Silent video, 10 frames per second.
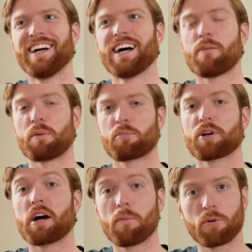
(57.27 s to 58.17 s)
I've been
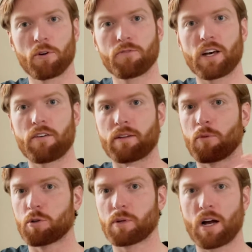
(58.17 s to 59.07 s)
pre-approved. I've had
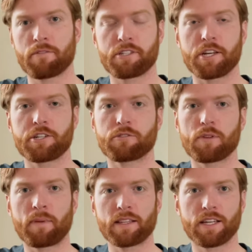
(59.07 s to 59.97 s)
multiple conversations
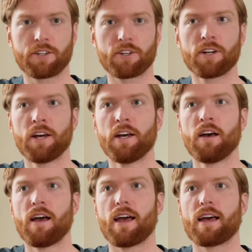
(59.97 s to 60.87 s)
with my lender,
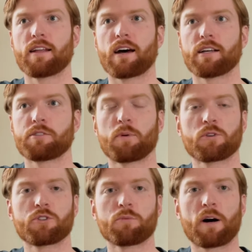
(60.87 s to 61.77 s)
and I
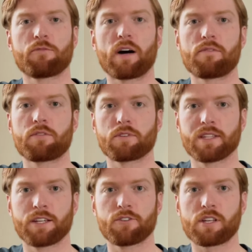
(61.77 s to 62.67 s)
spoke to about 5 different
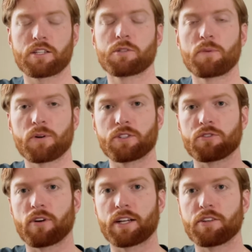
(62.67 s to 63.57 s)
lenders. I've spoken to
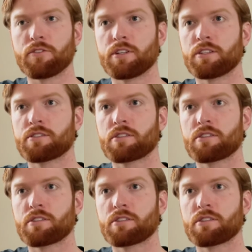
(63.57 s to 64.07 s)
credit unions.